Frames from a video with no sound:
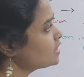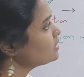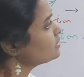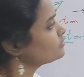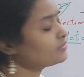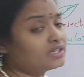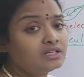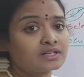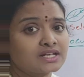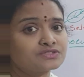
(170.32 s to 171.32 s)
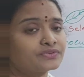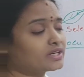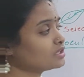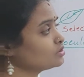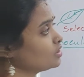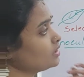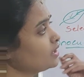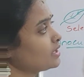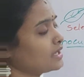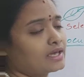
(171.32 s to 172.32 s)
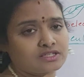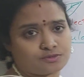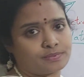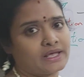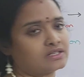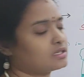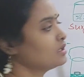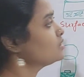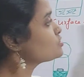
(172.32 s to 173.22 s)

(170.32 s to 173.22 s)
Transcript: for transferring your explant. So